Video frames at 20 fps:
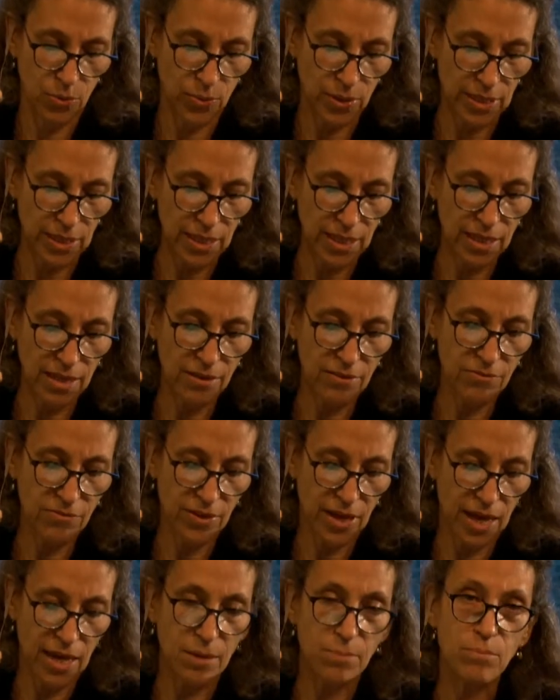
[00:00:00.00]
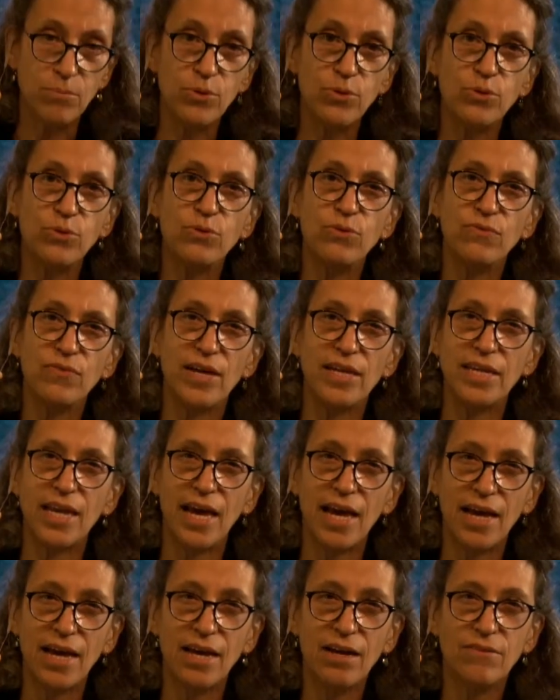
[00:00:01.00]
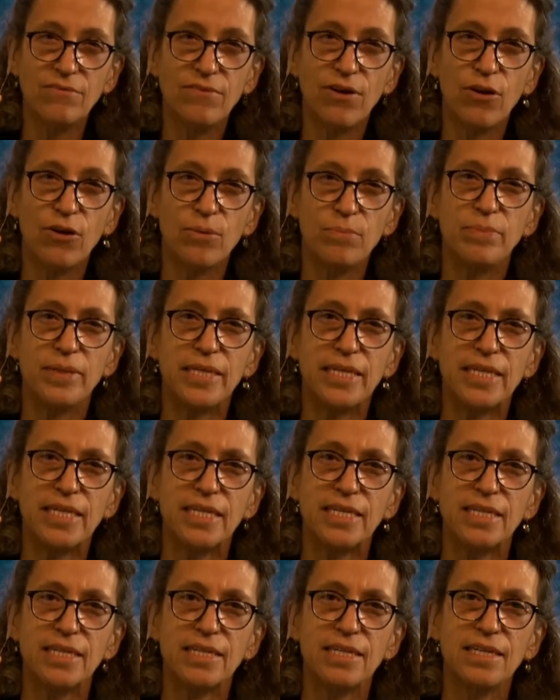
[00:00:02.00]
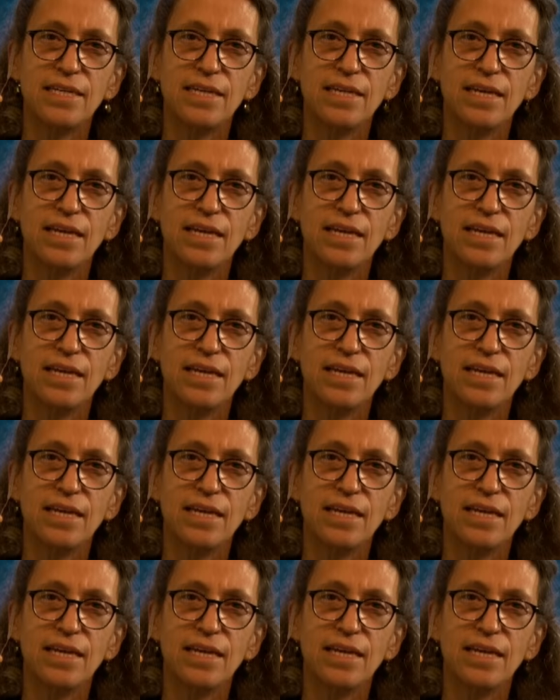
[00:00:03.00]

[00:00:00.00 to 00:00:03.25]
We live and move and have our being